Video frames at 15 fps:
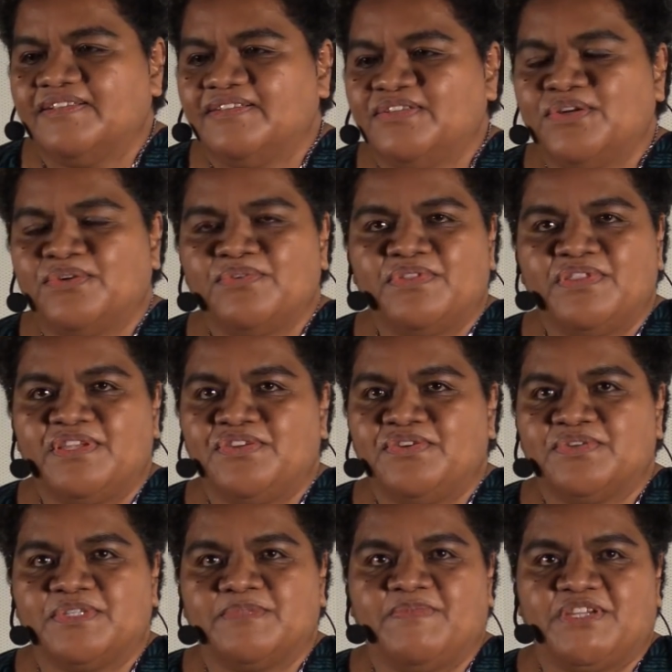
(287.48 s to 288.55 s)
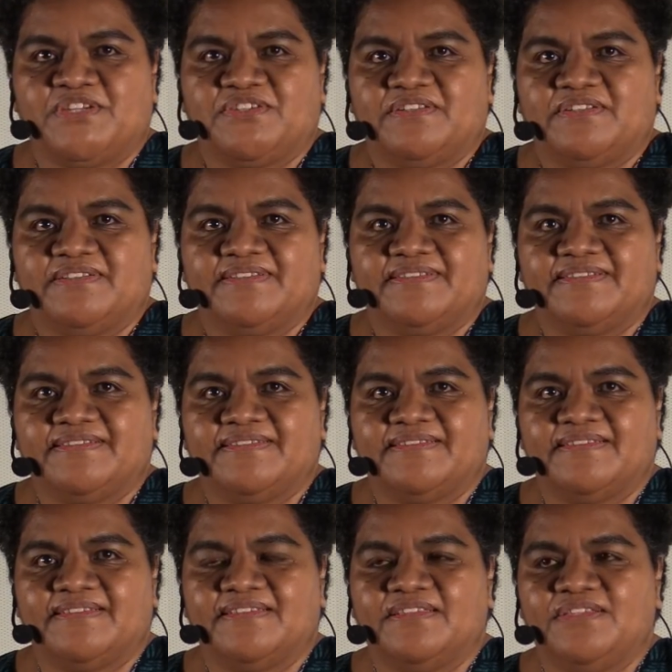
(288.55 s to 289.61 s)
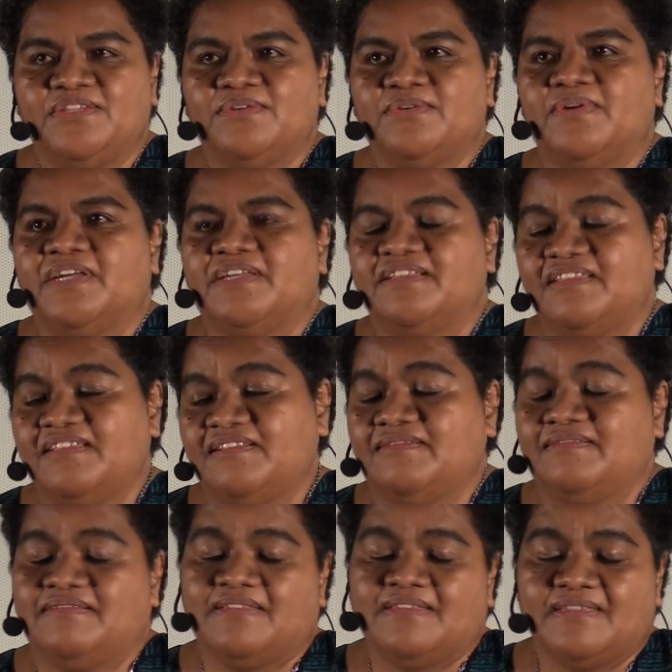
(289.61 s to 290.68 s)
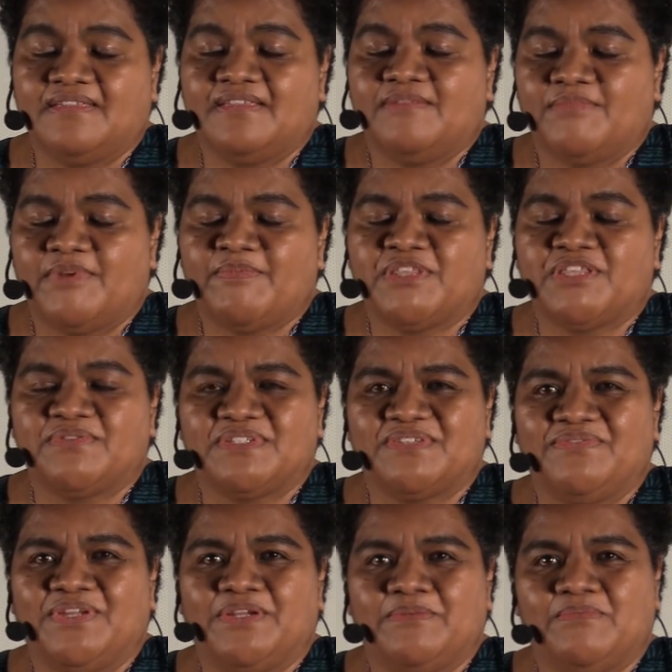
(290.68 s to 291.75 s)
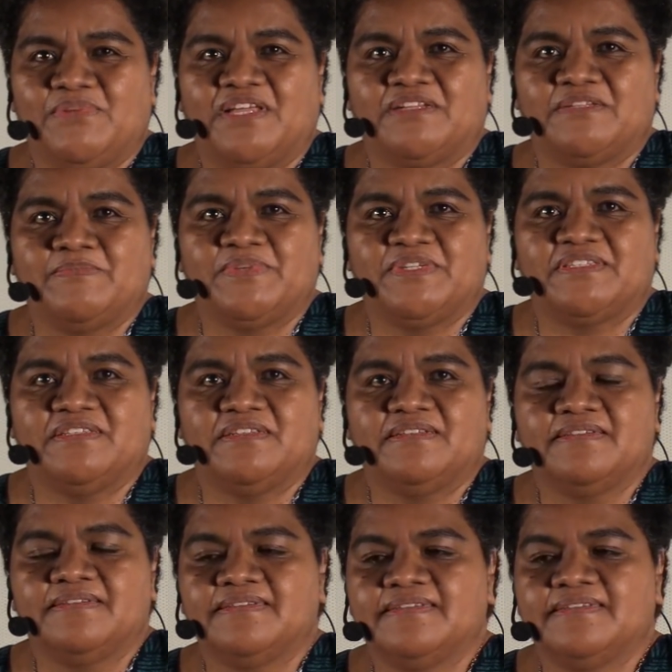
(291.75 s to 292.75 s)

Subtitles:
Don't think you're special. You are, and my mother was a very blunt person.